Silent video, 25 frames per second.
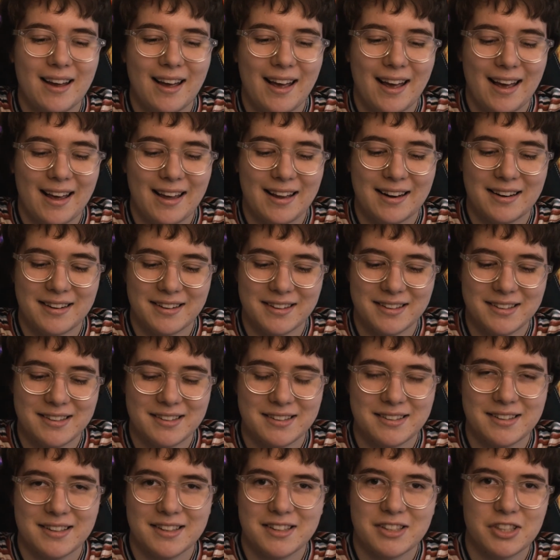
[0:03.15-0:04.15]
and
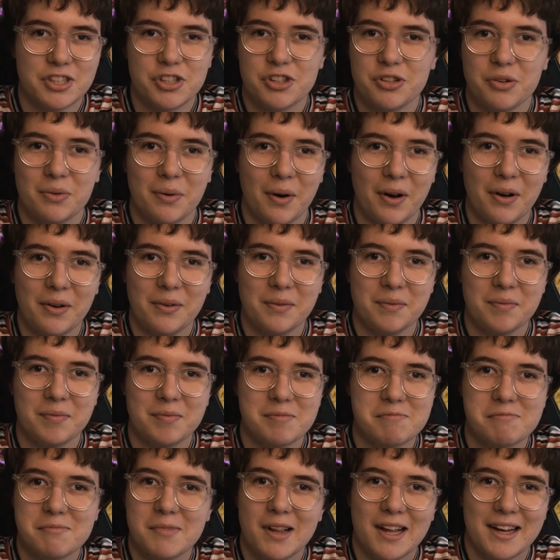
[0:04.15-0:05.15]
it's just grown
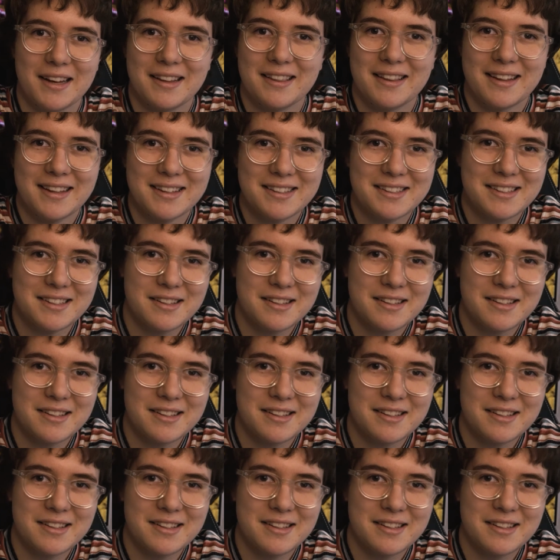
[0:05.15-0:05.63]
like this.